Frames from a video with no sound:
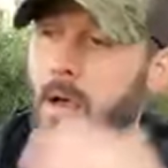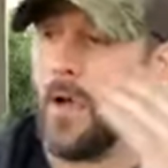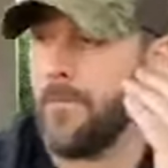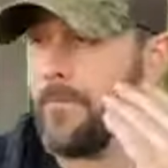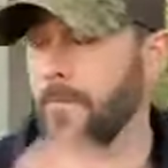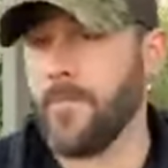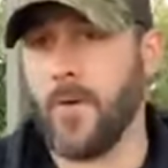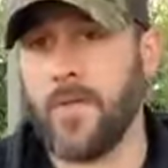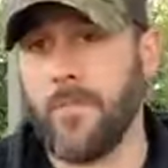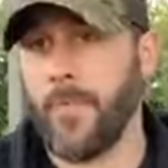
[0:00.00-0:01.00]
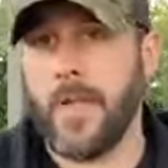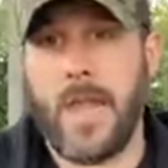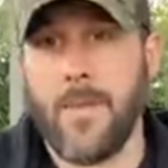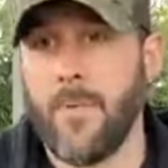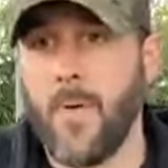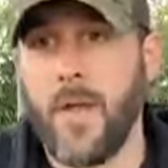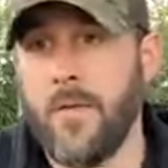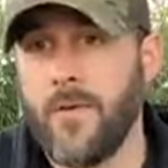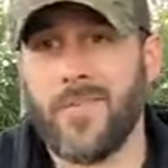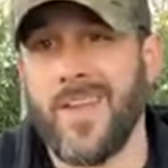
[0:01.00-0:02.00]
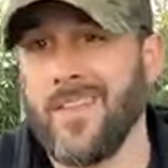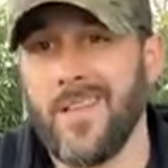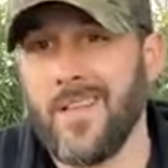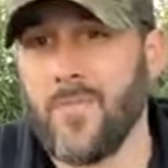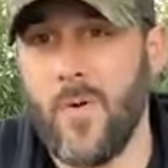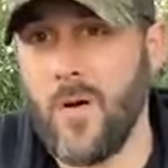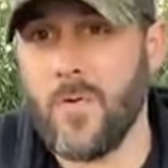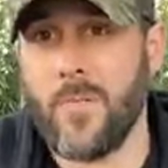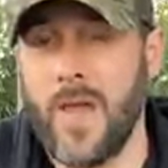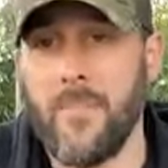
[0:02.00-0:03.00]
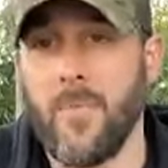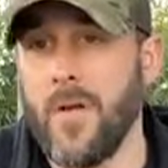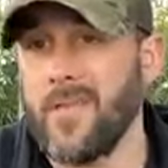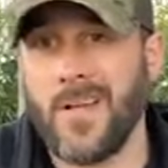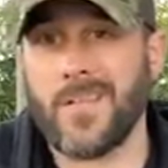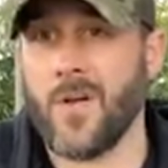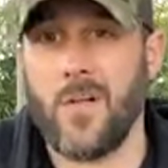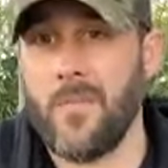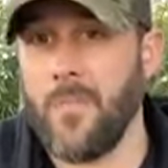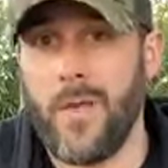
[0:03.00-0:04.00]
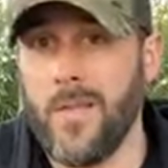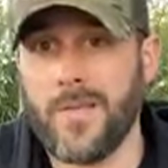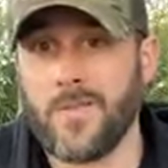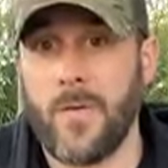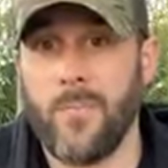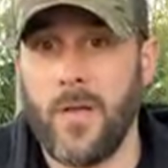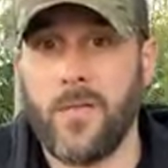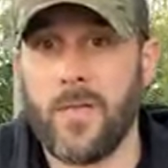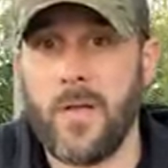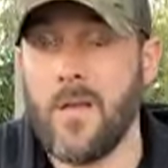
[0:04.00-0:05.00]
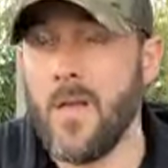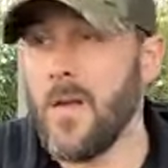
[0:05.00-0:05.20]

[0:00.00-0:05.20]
um, for example, like Aimpoint, if there's anything that's wrong with my Aimpoints, I just call Aimpoint and they just replace it